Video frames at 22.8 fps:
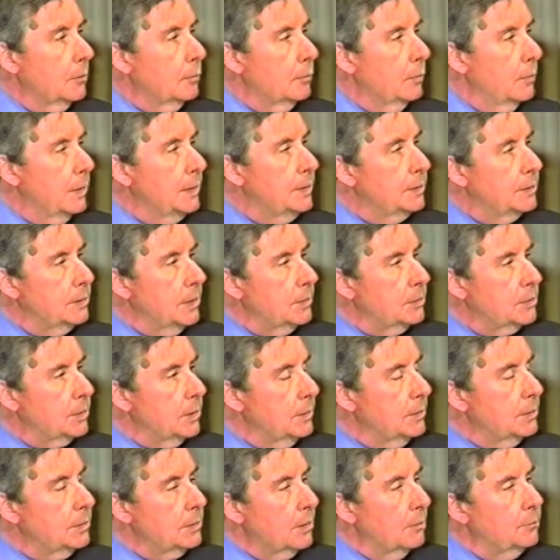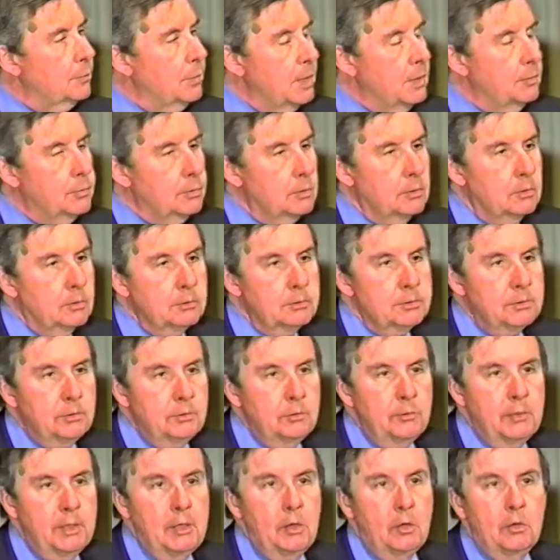resistance of people
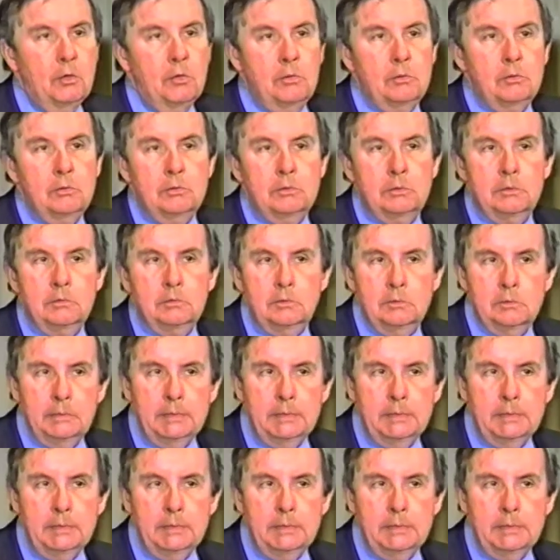to the old